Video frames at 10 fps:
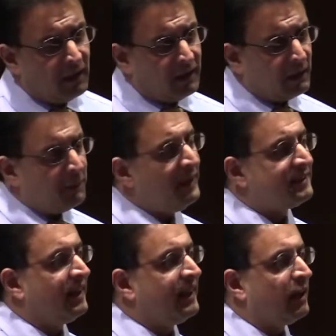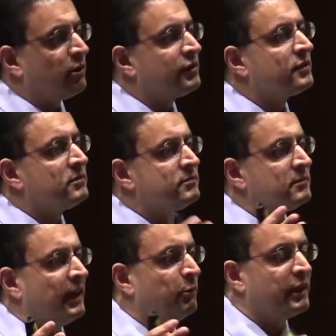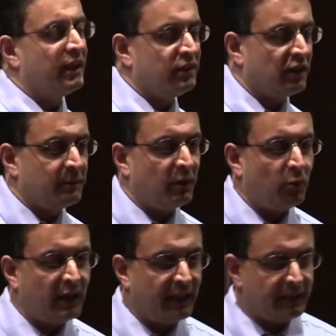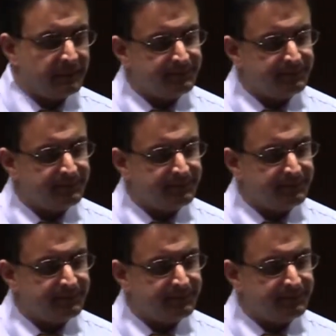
Now, we picked 10 hours, and we'll kind of talk about why.